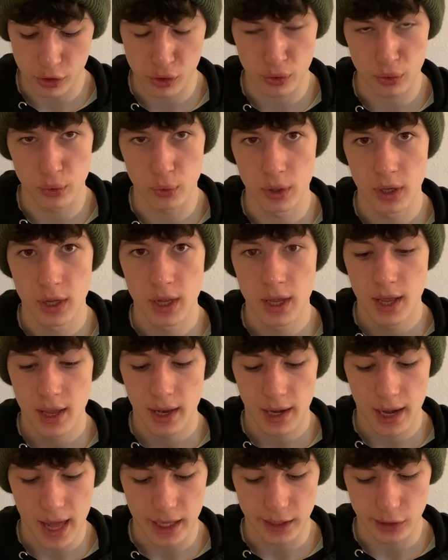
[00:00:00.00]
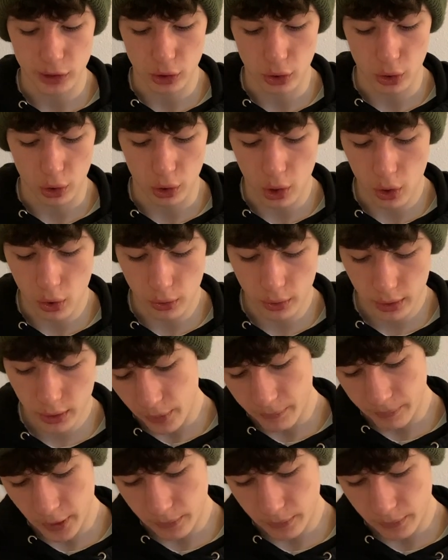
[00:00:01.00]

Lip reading: shoe last a lot longer.